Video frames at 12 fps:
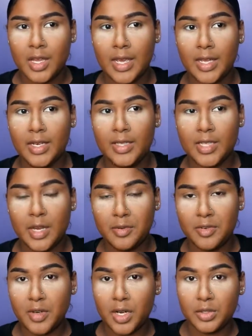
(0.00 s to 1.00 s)
Any type
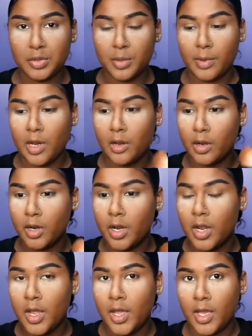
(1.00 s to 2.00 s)
of contour
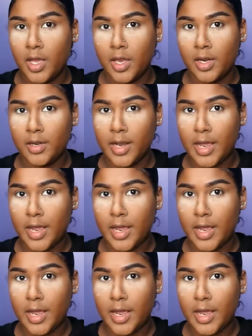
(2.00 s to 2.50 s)
powder and an